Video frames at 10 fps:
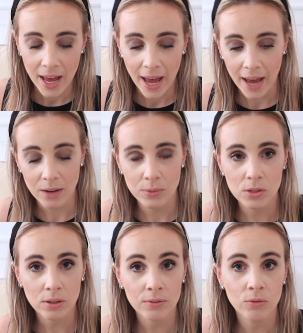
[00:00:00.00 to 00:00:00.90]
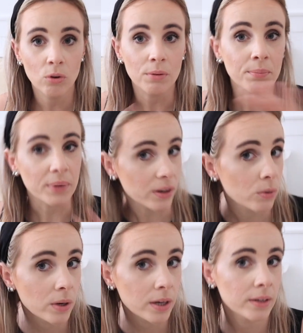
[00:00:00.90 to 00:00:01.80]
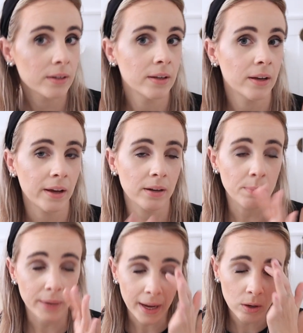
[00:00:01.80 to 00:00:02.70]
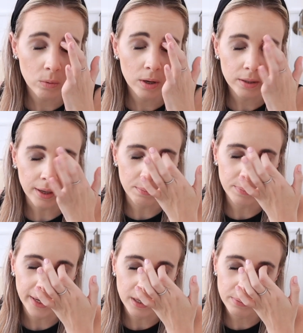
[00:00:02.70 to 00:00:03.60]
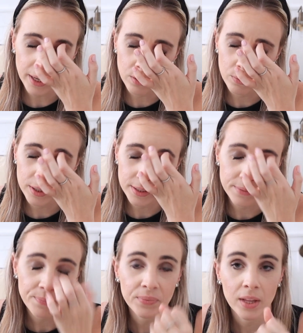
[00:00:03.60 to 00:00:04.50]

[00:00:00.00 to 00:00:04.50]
And I was looking for a bigger one and a black one, like a plain black one,